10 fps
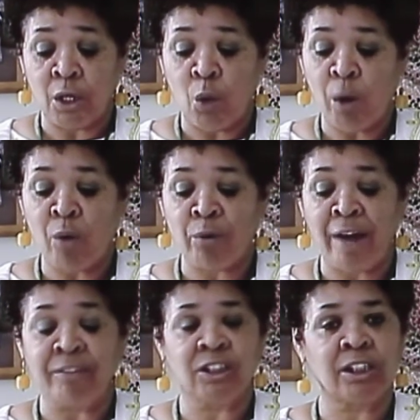while
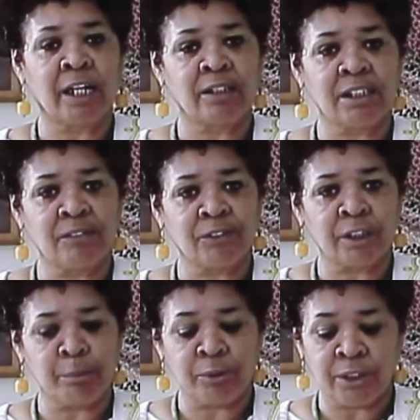ravishing our civil
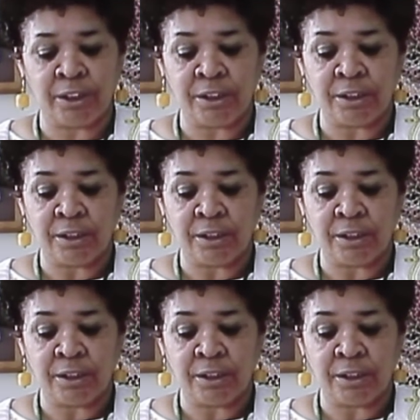liberties